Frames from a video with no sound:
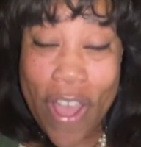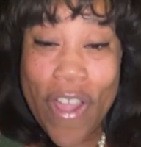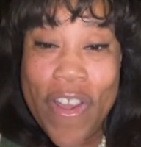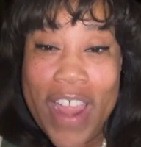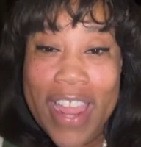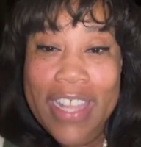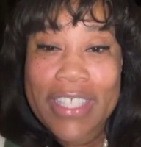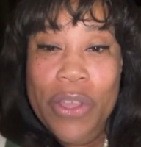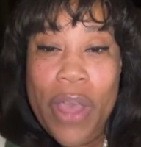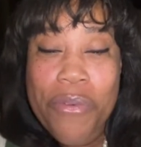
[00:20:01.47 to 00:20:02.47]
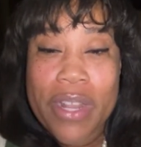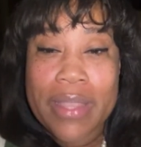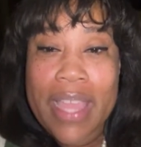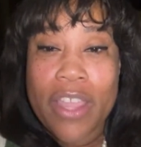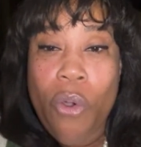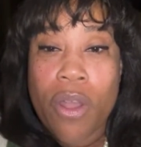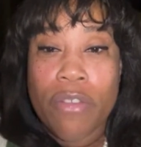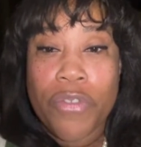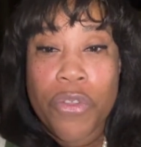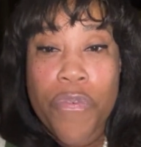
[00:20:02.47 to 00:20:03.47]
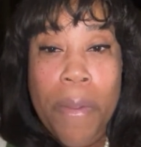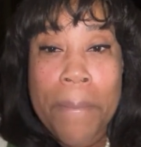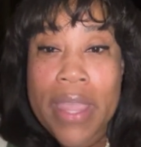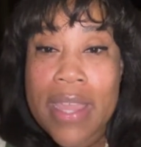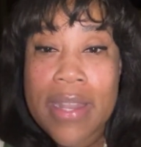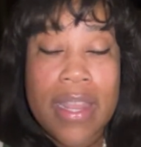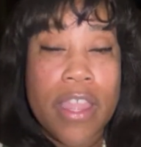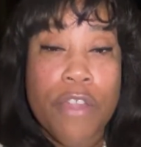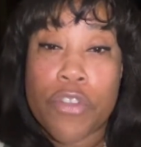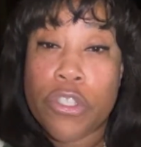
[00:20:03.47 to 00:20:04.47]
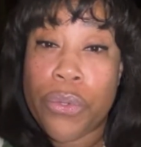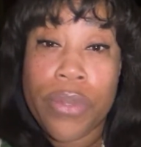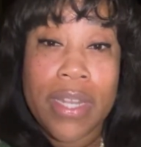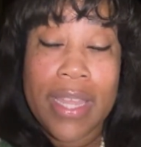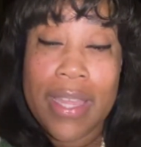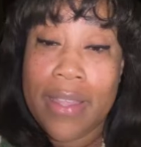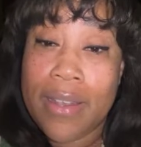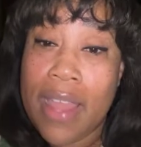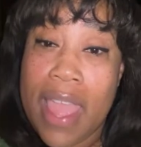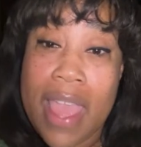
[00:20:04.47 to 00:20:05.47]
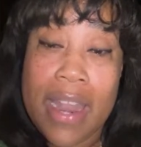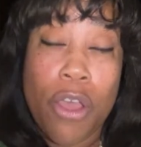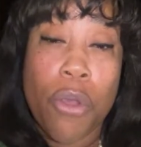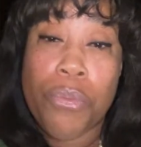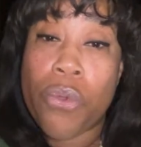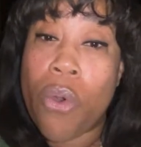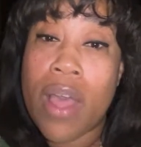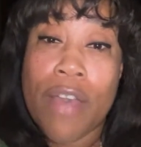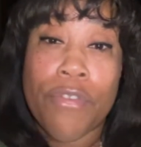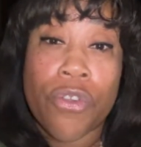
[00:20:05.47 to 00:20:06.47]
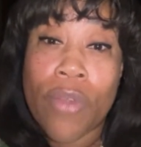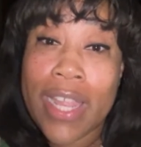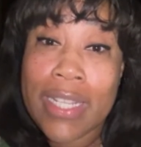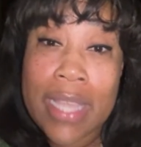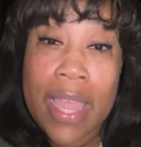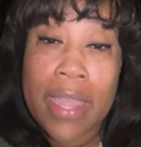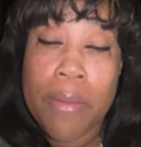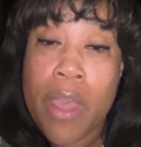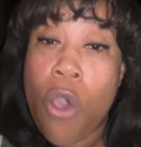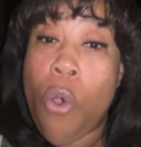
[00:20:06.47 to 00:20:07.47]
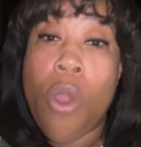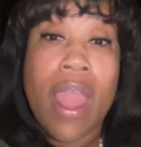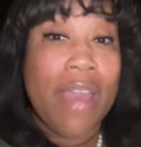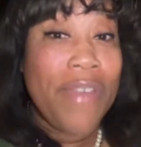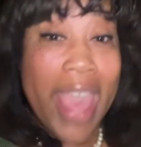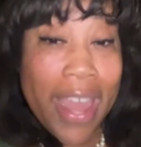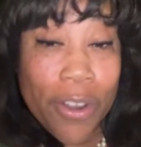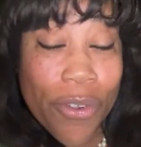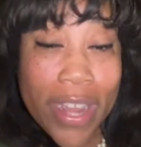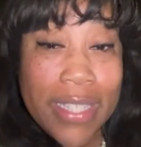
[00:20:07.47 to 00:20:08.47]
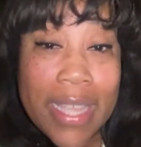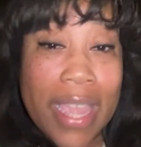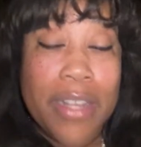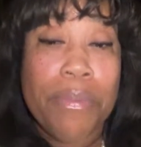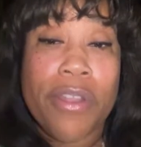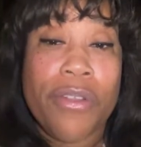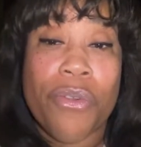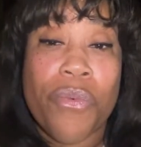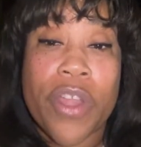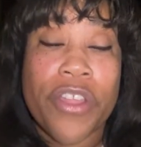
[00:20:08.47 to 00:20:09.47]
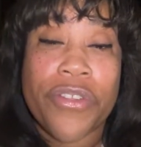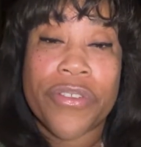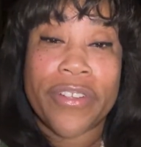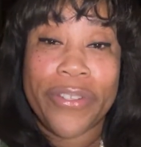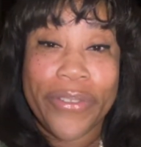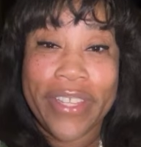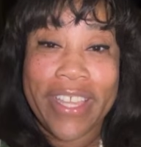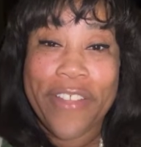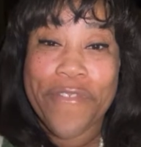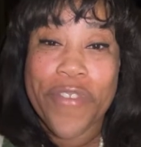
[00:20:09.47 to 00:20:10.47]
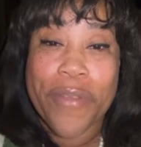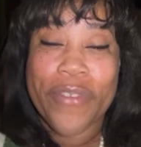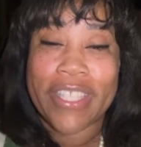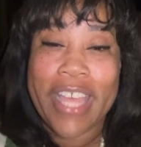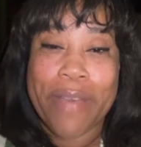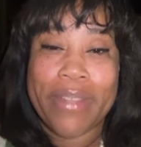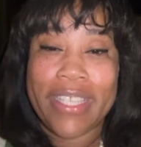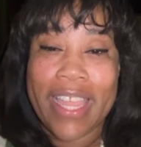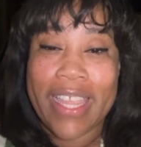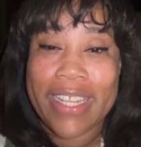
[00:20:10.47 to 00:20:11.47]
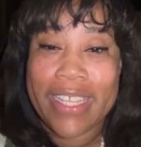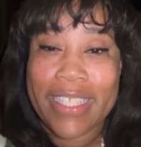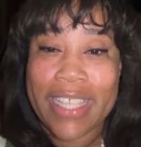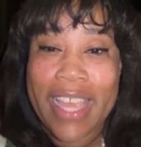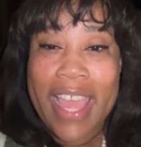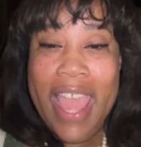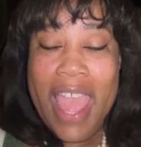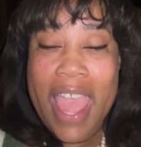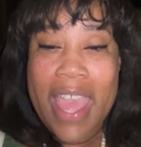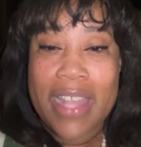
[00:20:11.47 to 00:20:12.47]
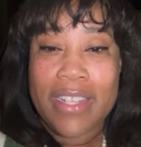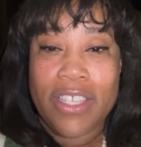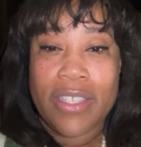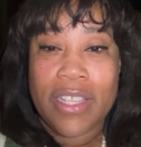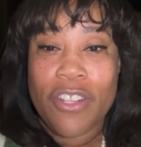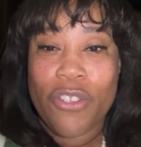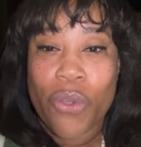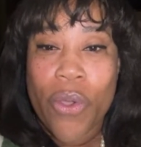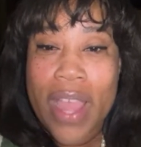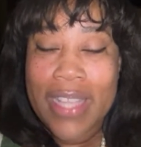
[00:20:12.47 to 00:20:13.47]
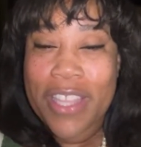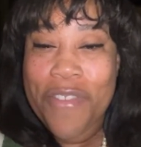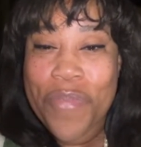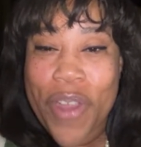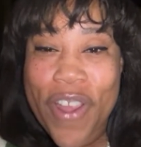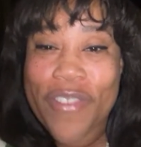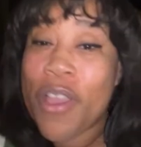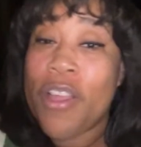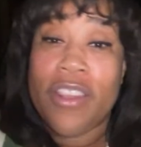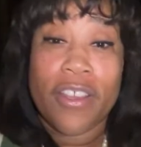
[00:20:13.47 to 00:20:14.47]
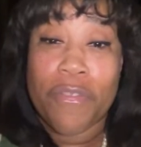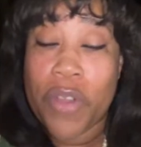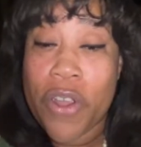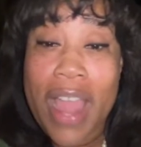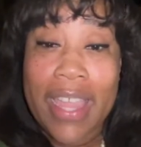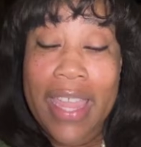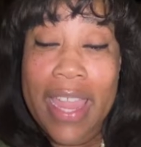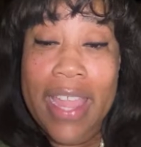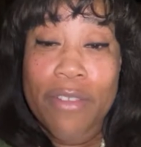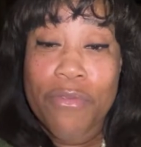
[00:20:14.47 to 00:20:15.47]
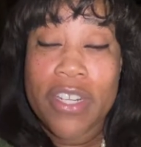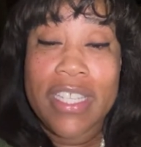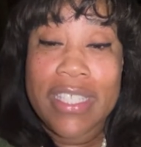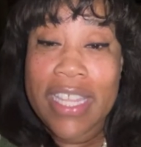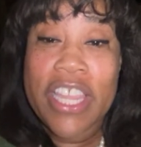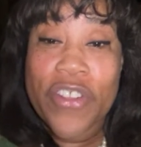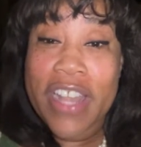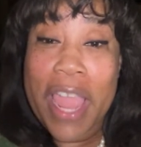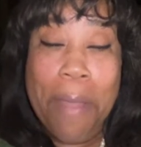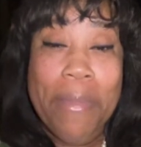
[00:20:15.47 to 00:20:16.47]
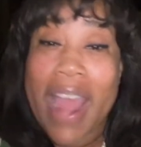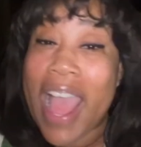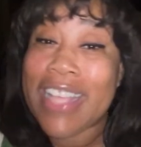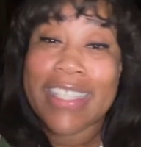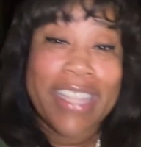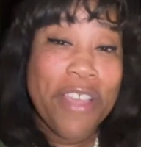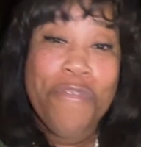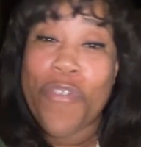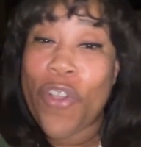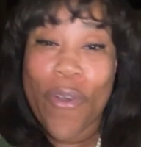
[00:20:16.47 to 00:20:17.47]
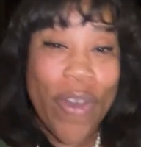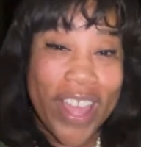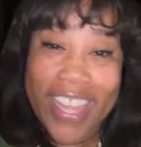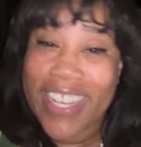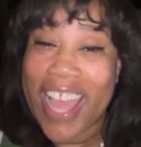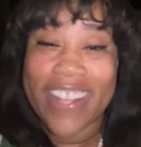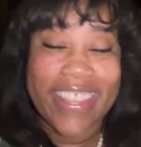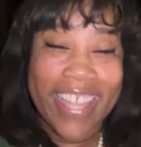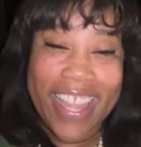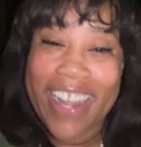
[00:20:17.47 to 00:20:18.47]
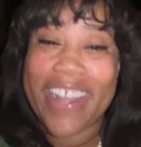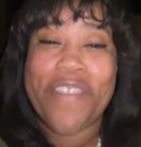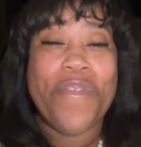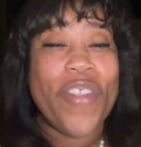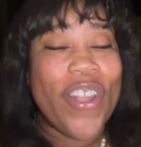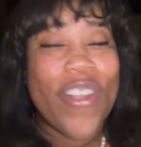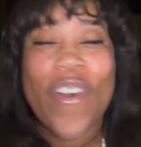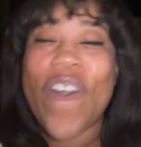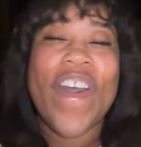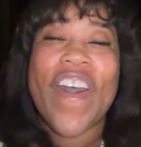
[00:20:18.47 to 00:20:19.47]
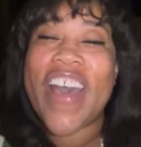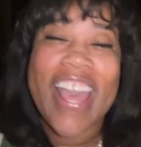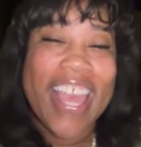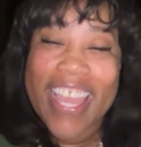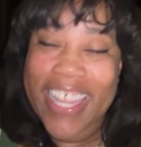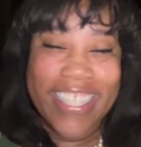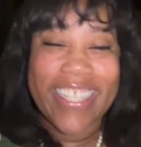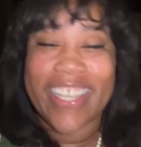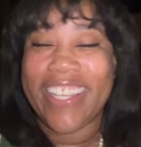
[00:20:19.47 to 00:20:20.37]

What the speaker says: All right. So I want to thank all of you for being in here, for tuning in, and I hope you all have a great day or have had a great day, depending on where you're tuning in from, what time of day it is. And just enjoy. I see Vern. Look, Vern, I can't really see your name, but I see Floyd out there. Floyd!